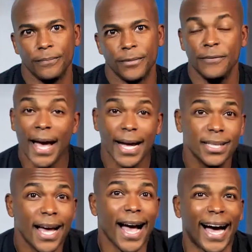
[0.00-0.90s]
In
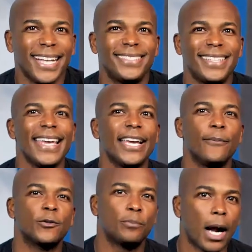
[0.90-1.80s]
fact, I'd say it
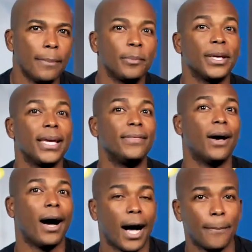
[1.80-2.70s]
was probably
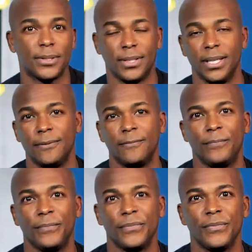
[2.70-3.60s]
the opposite.
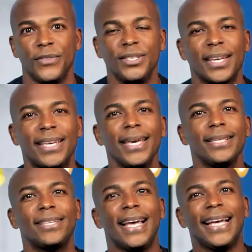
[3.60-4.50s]
See,
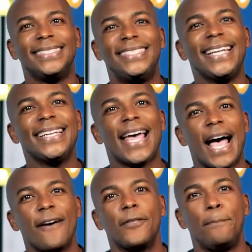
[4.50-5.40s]
Zacchaeus didn't
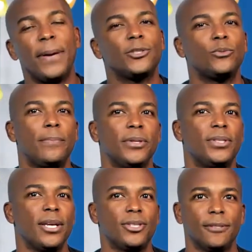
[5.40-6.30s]
have the best
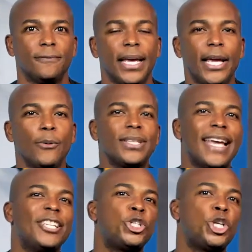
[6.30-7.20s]
reputation. He was
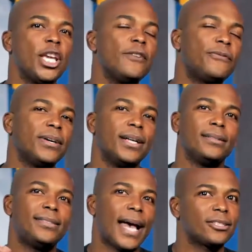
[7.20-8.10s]
a chief
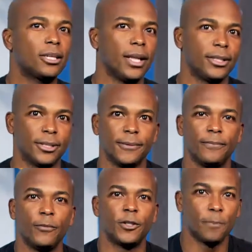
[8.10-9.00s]
tax collector,
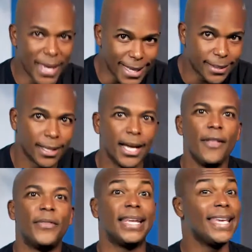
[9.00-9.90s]
which meant
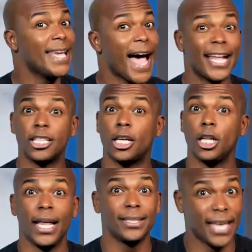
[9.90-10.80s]
that he had to
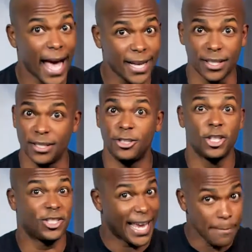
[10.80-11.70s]
collect taxes,
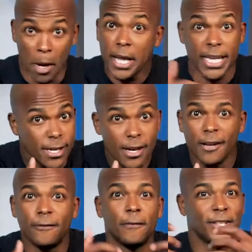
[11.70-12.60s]
just take money
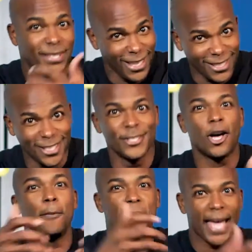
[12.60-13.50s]
from the citizens
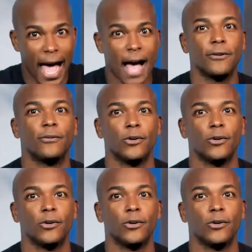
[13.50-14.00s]
on behalf of